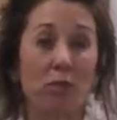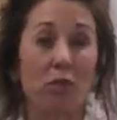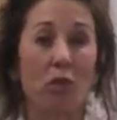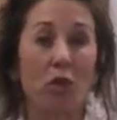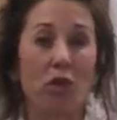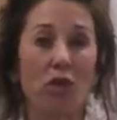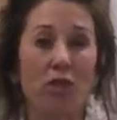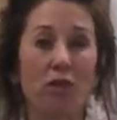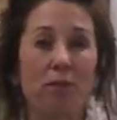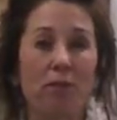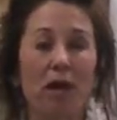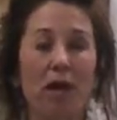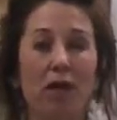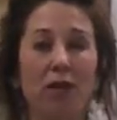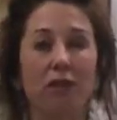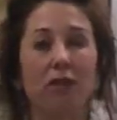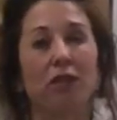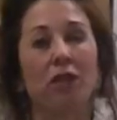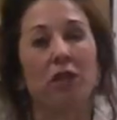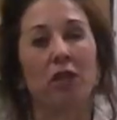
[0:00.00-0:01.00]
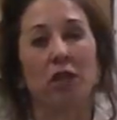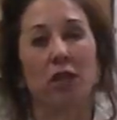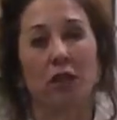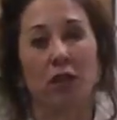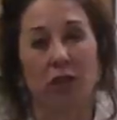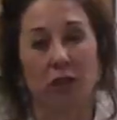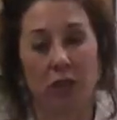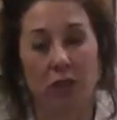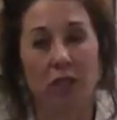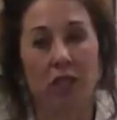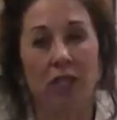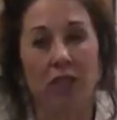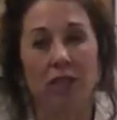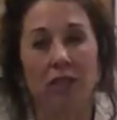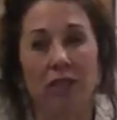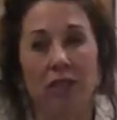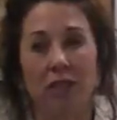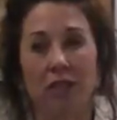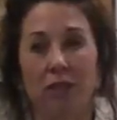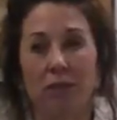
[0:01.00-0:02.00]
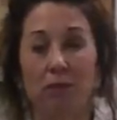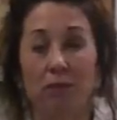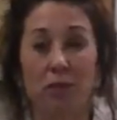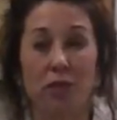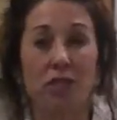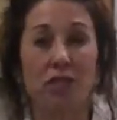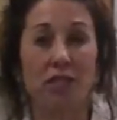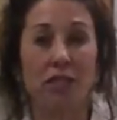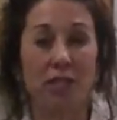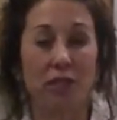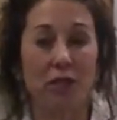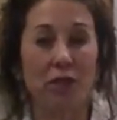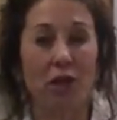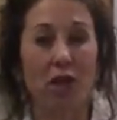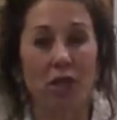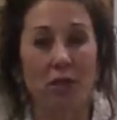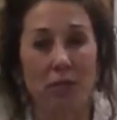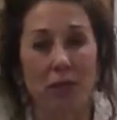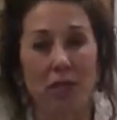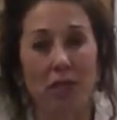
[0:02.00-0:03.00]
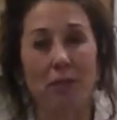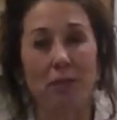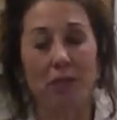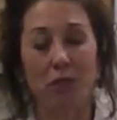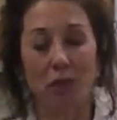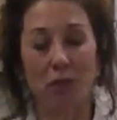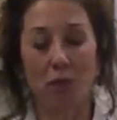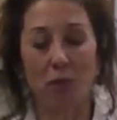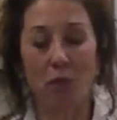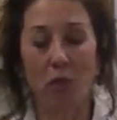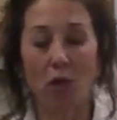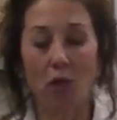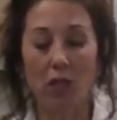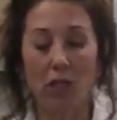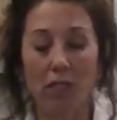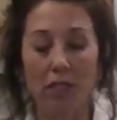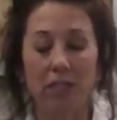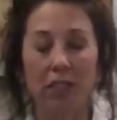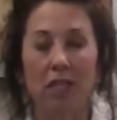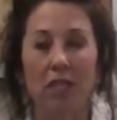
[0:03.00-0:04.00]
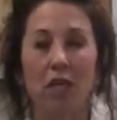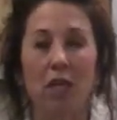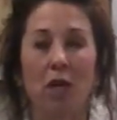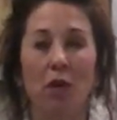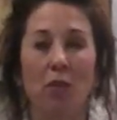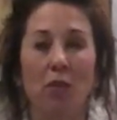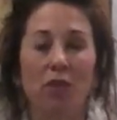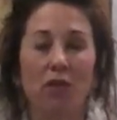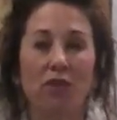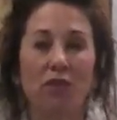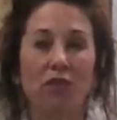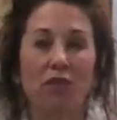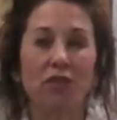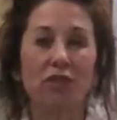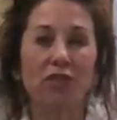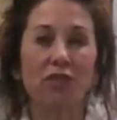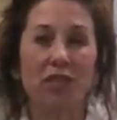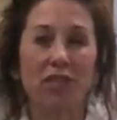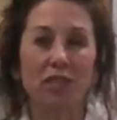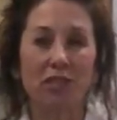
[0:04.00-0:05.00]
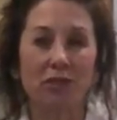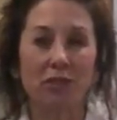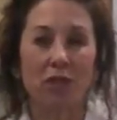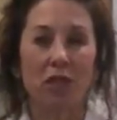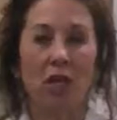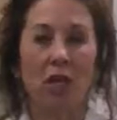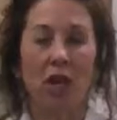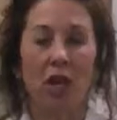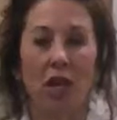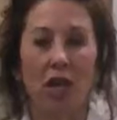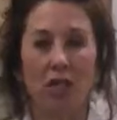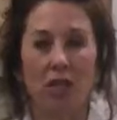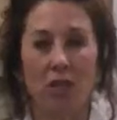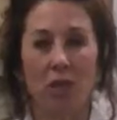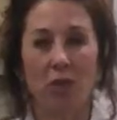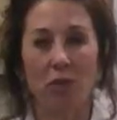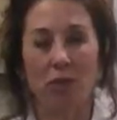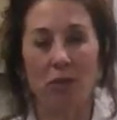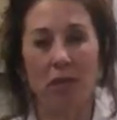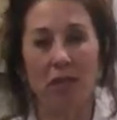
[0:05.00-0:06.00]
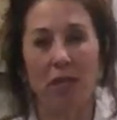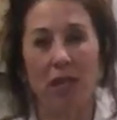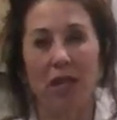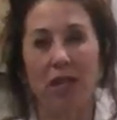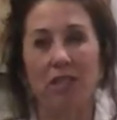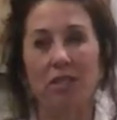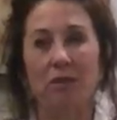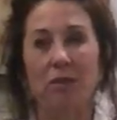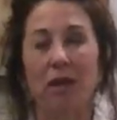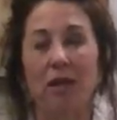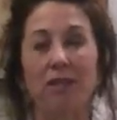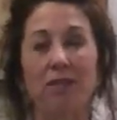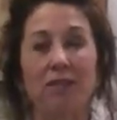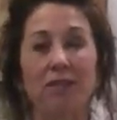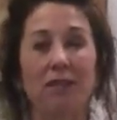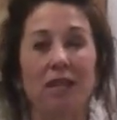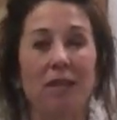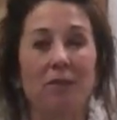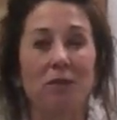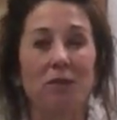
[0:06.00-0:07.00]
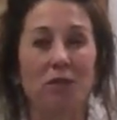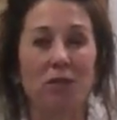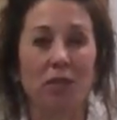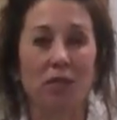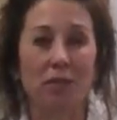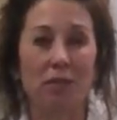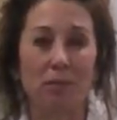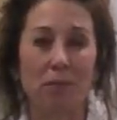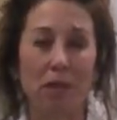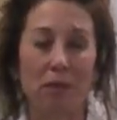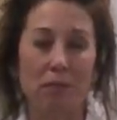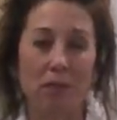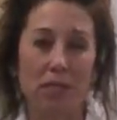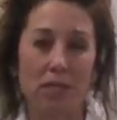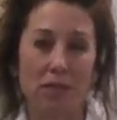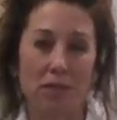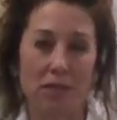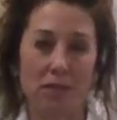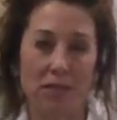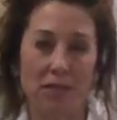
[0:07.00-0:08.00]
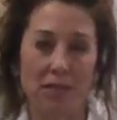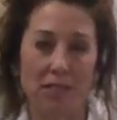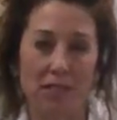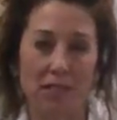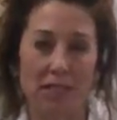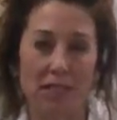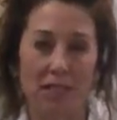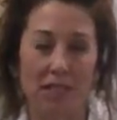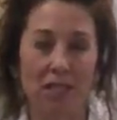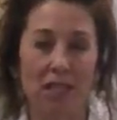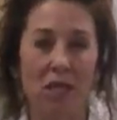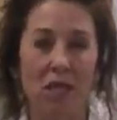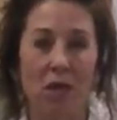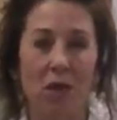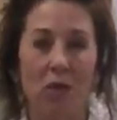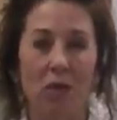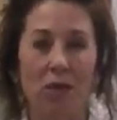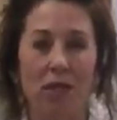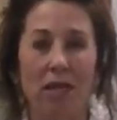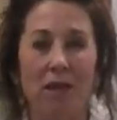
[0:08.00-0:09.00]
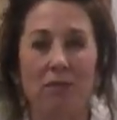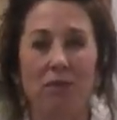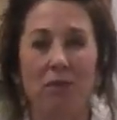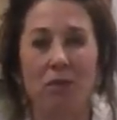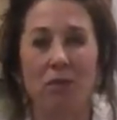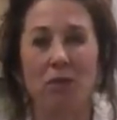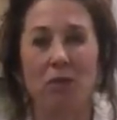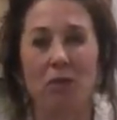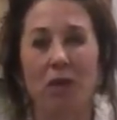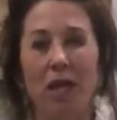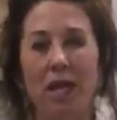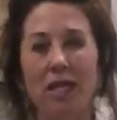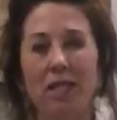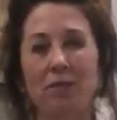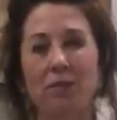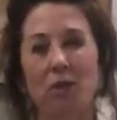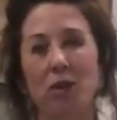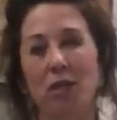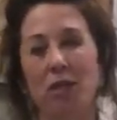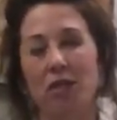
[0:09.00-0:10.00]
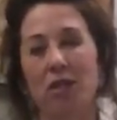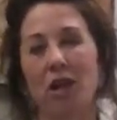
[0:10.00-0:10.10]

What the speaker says: important about looking and purchasing a condominium here in Portland. One of the first things I talk with my clients about is a neighborhood they might be interested in. We have some great Portland